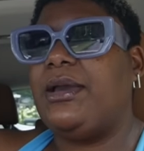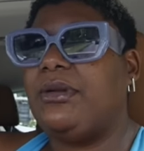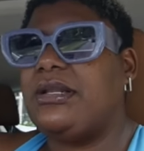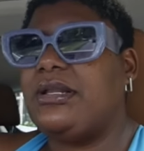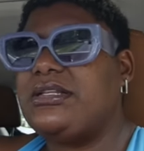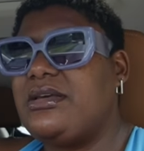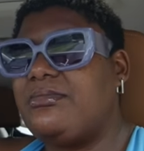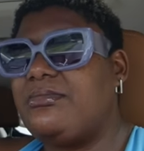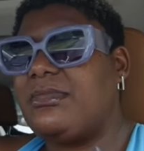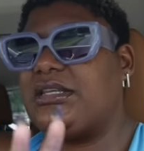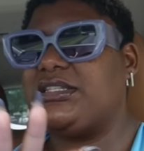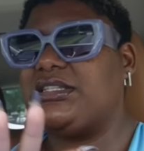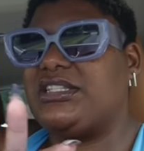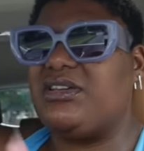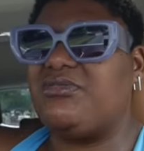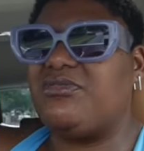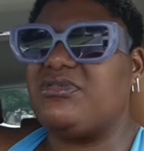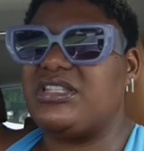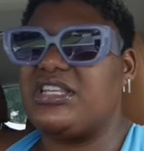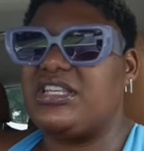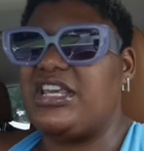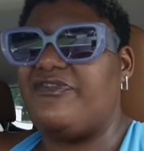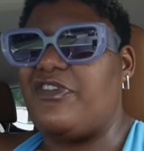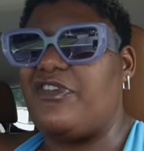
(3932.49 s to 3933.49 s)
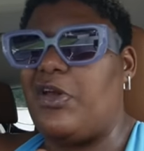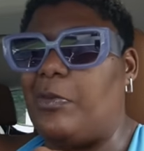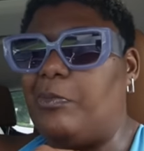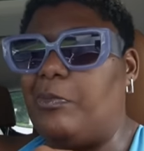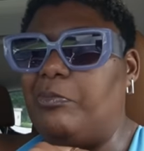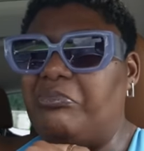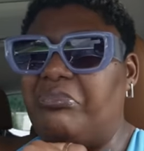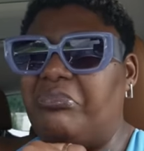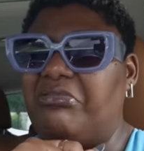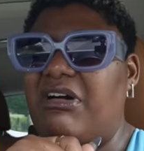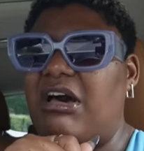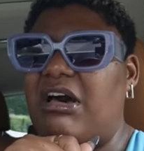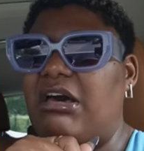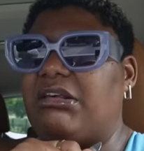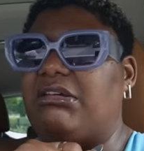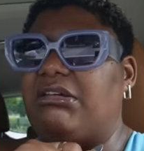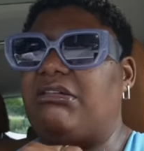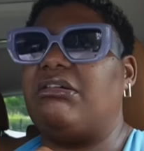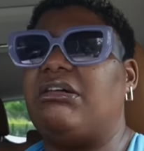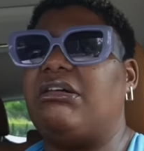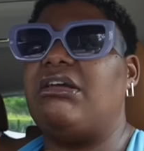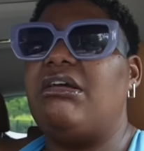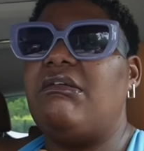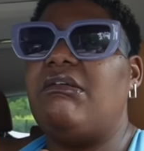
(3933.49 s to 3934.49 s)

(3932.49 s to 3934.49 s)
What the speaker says: When I say my skin was giving butter,